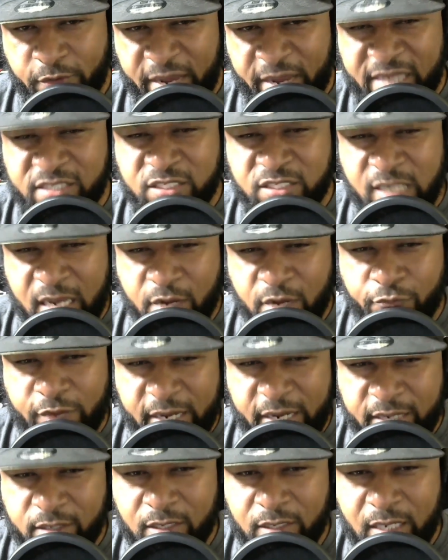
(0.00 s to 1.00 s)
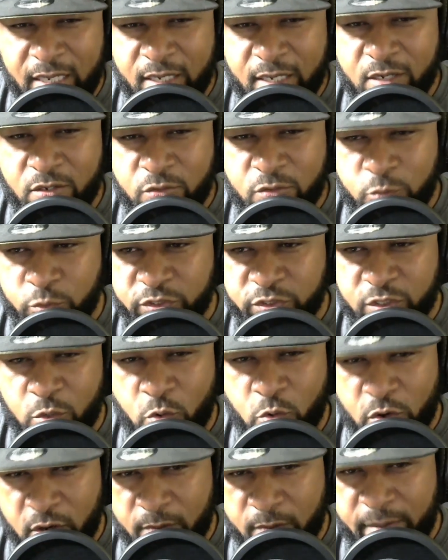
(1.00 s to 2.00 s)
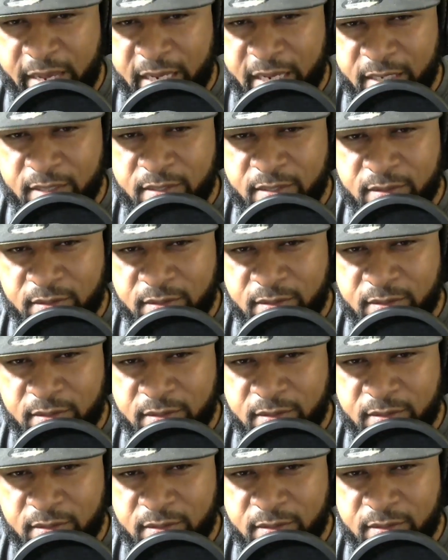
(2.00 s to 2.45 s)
Antoine Randall L, who was a quarterback